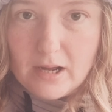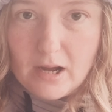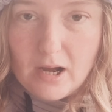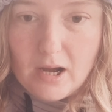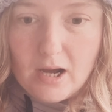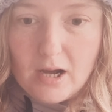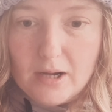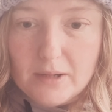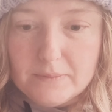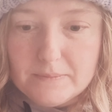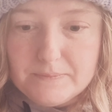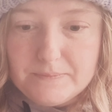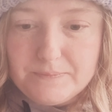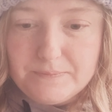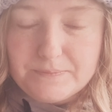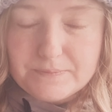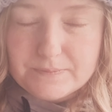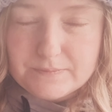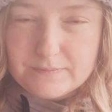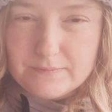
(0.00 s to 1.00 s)

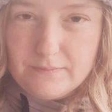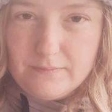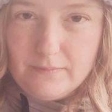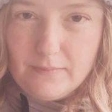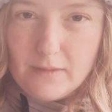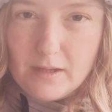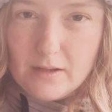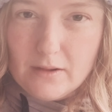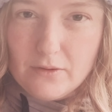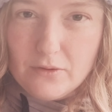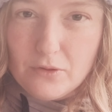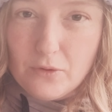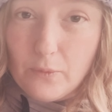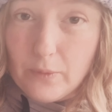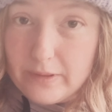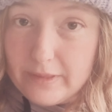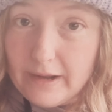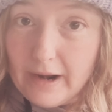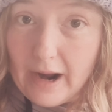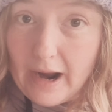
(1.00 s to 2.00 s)
The
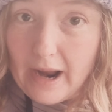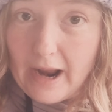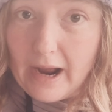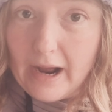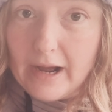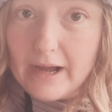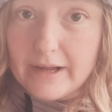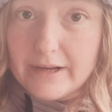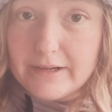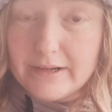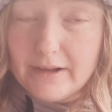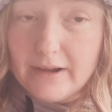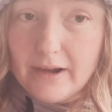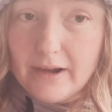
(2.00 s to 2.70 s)
one that I had,